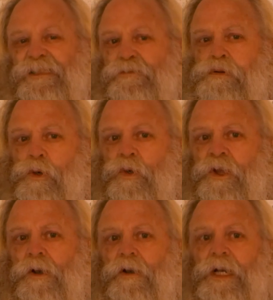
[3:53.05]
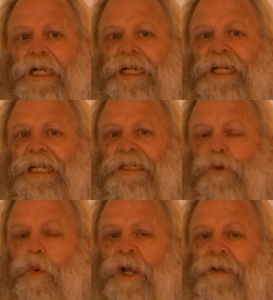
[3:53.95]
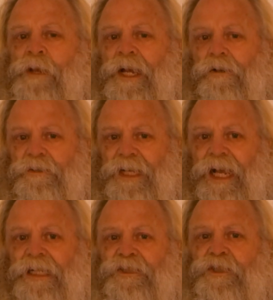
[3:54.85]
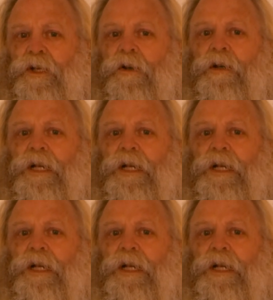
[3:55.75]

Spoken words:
smoother, creamier texture